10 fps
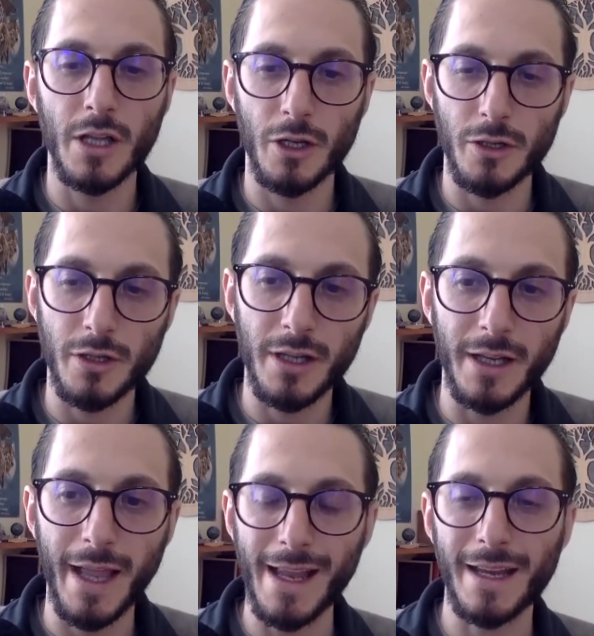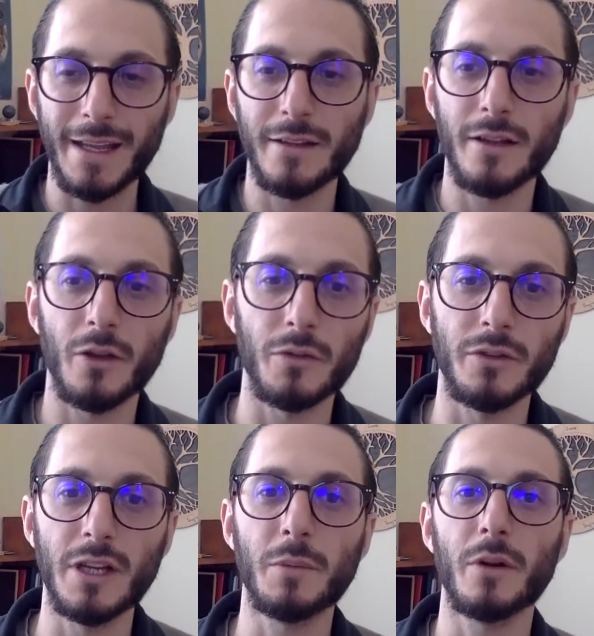you can get into
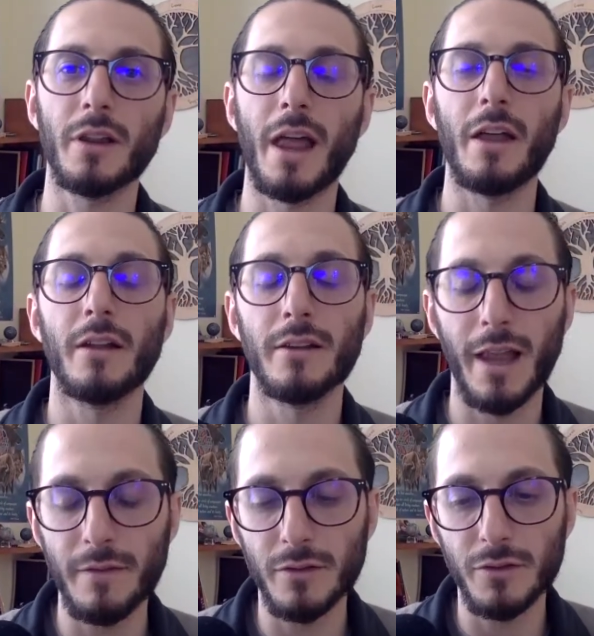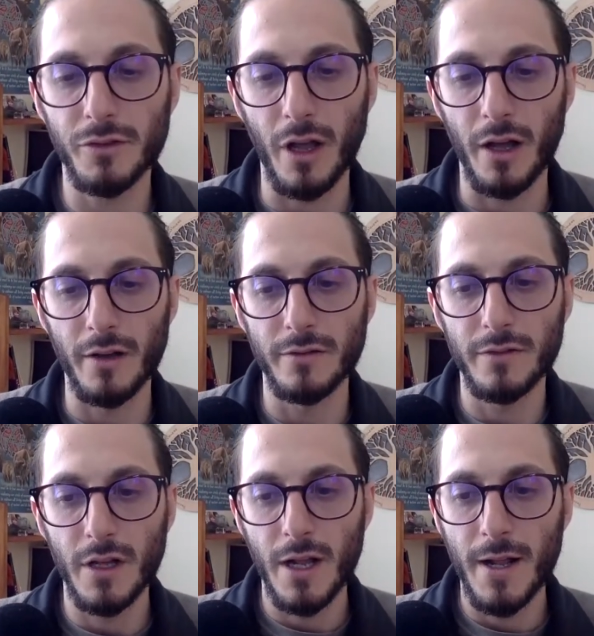those deeper levels of